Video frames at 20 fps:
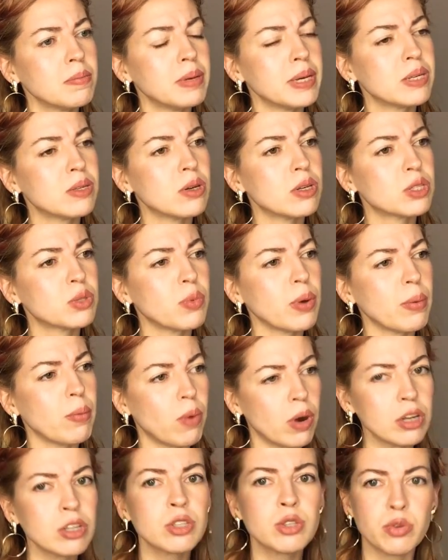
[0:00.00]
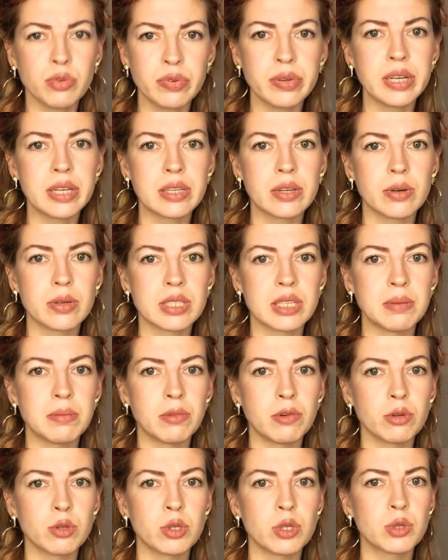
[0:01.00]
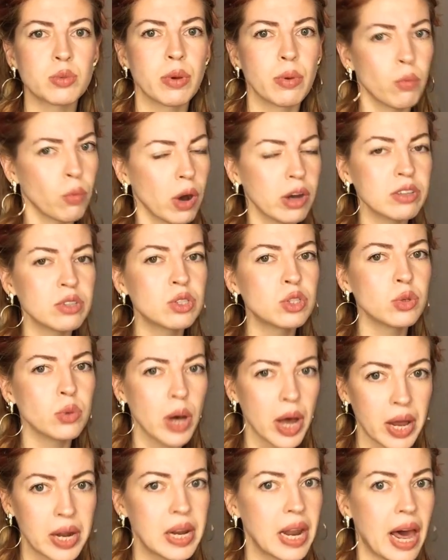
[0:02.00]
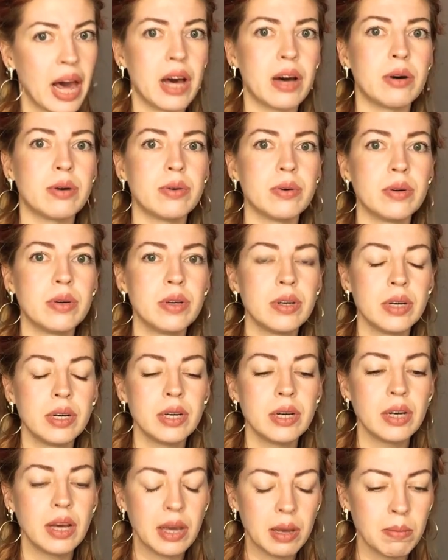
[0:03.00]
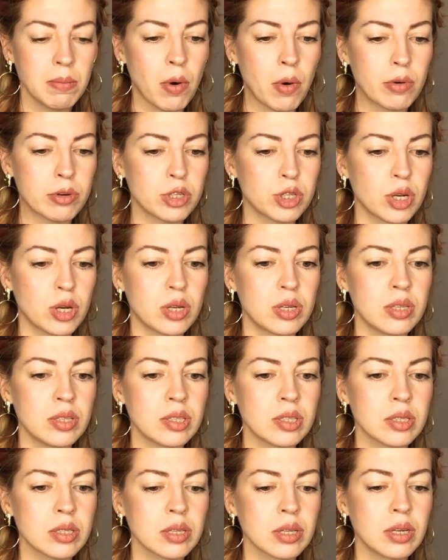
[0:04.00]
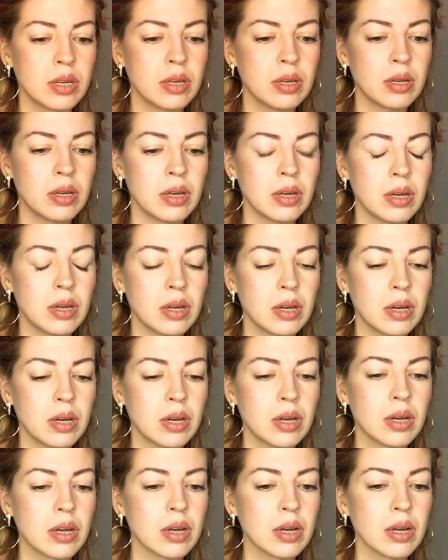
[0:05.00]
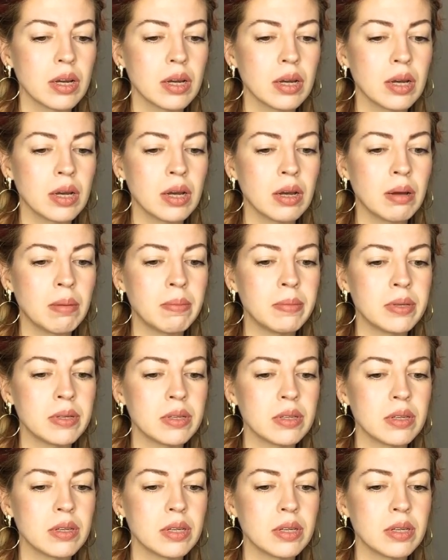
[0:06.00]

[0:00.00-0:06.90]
because we want to feel those emotions, we want to allow emotions. Um,